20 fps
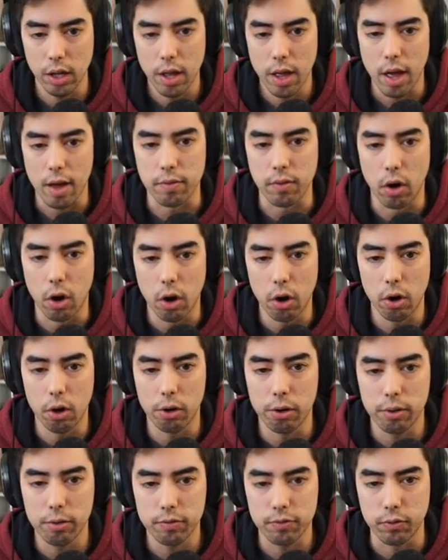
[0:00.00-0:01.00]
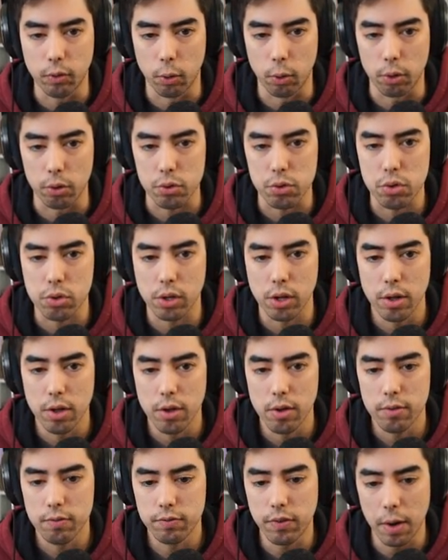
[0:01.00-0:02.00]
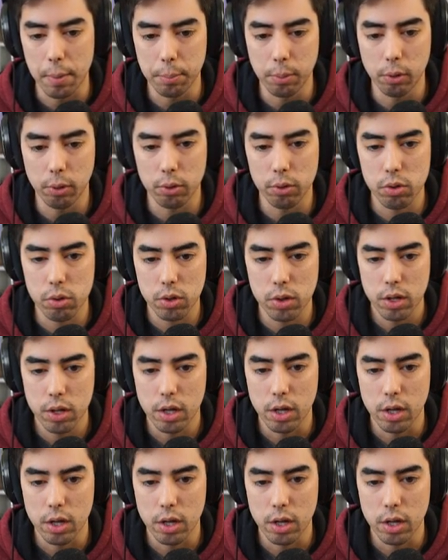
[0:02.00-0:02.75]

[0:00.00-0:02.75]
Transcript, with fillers: have all forced fumbles,